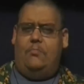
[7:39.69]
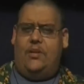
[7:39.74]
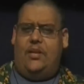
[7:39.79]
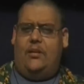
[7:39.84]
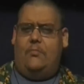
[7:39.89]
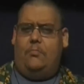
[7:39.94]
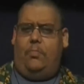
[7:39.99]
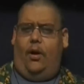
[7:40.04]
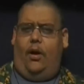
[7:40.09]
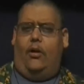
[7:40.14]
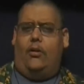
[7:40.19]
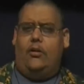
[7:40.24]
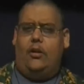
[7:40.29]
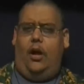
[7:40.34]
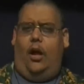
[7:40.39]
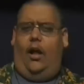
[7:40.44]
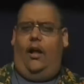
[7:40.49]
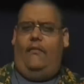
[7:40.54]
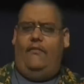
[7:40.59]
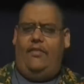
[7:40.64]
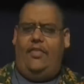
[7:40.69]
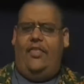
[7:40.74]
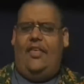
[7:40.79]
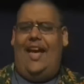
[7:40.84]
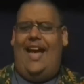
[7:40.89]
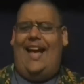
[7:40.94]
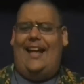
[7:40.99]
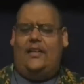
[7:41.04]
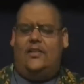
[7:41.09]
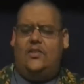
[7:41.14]
being part of
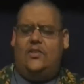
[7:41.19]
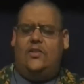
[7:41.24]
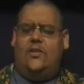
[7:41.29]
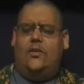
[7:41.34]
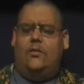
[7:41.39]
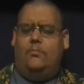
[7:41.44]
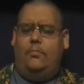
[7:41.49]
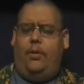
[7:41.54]
that